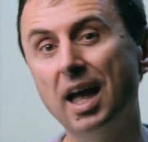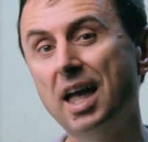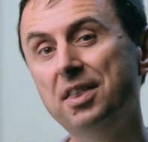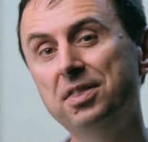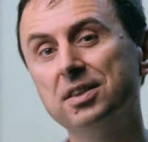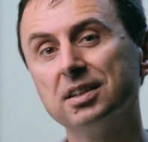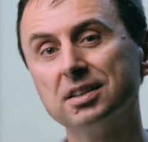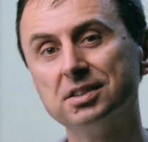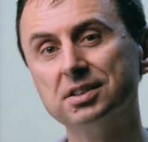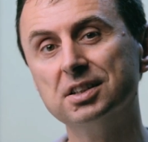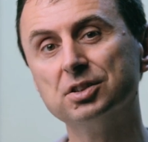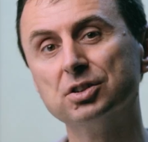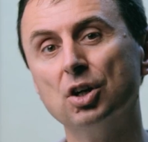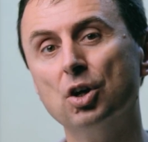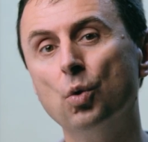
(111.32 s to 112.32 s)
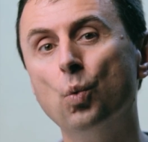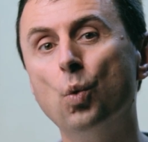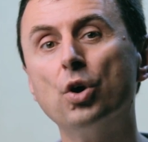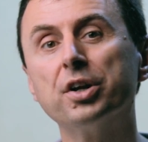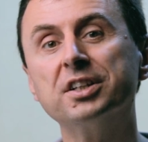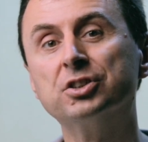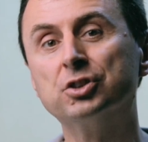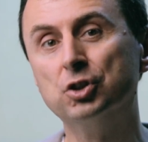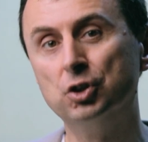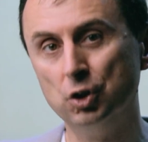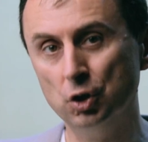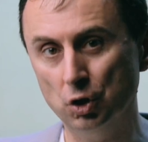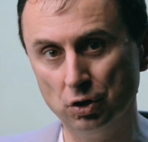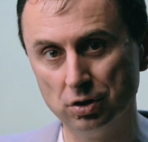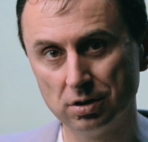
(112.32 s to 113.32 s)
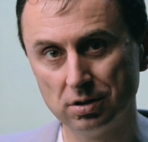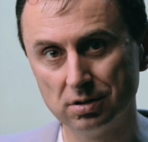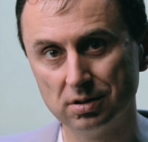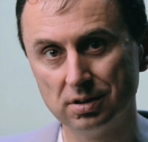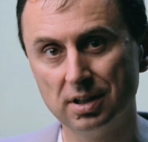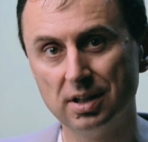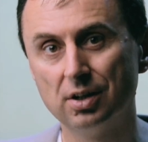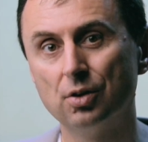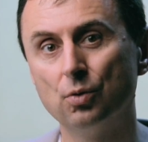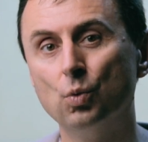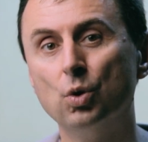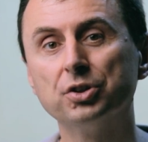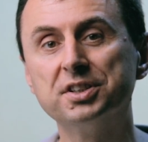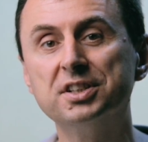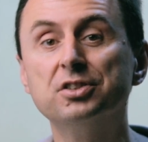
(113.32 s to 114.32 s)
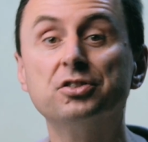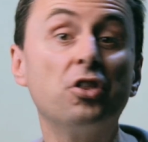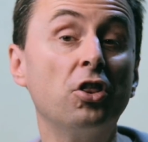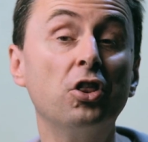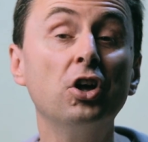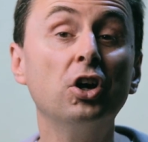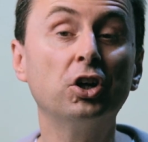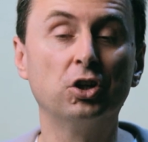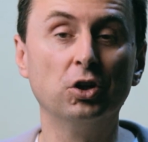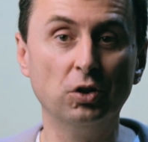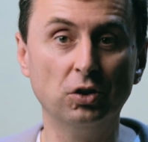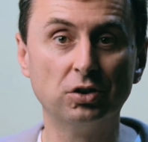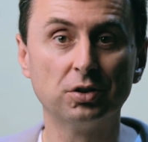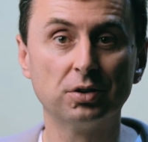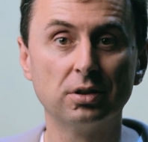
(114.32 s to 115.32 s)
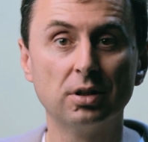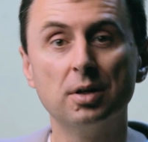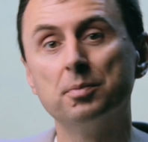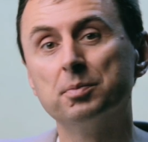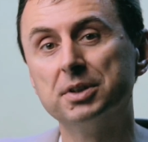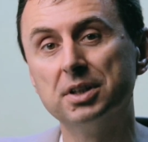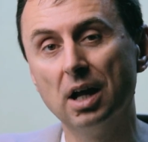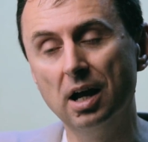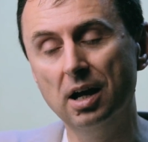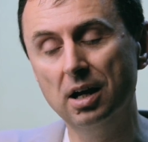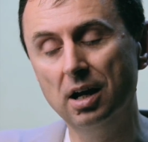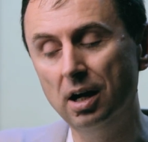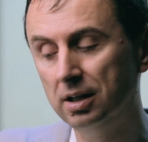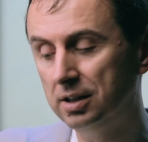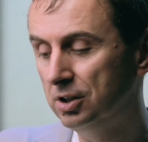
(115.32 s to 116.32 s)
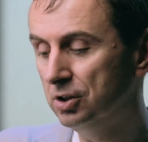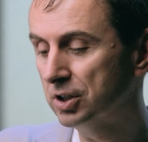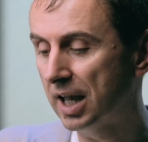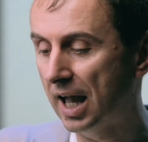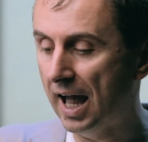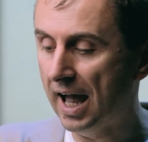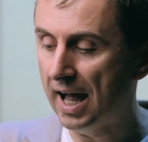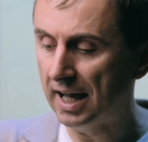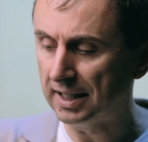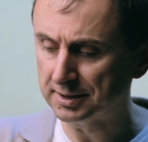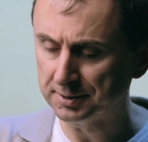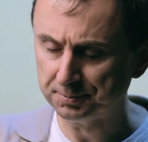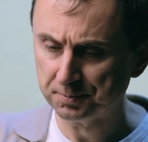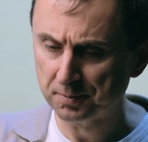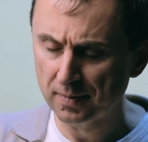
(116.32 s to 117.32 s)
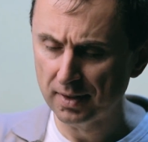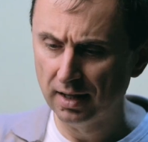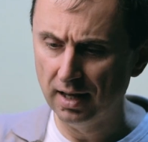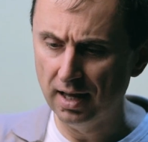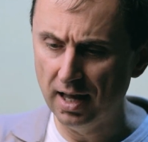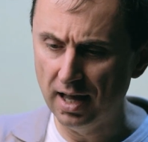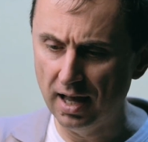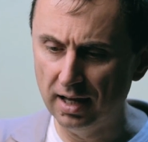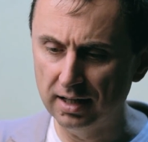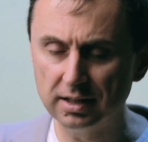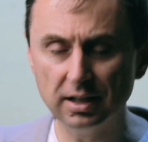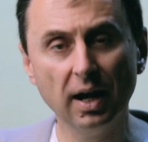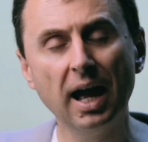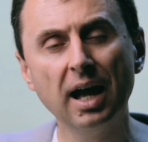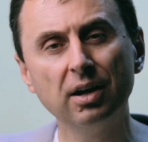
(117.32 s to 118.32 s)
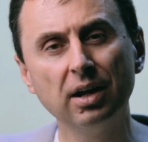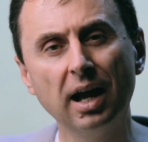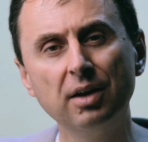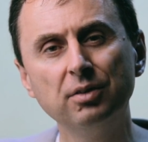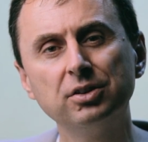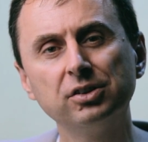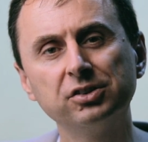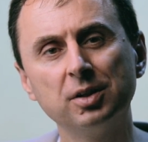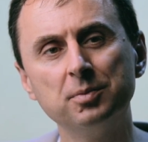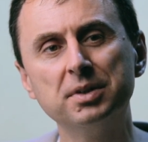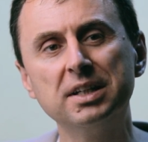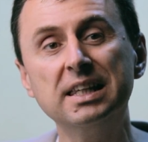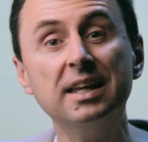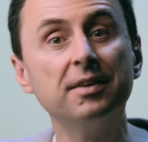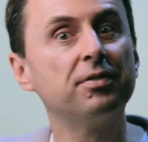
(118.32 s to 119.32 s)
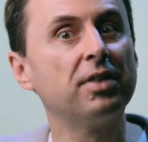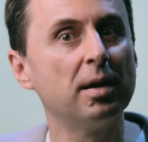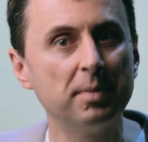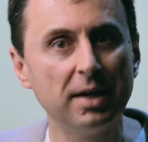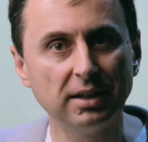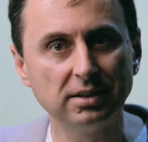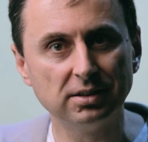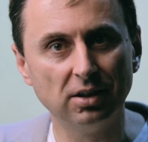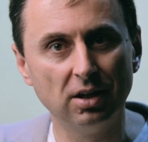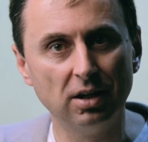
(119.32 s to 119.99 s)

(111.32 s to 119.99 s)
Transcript: Ethics is what is good. What is the good? I look at, uh, you know, how, how does somebody live their best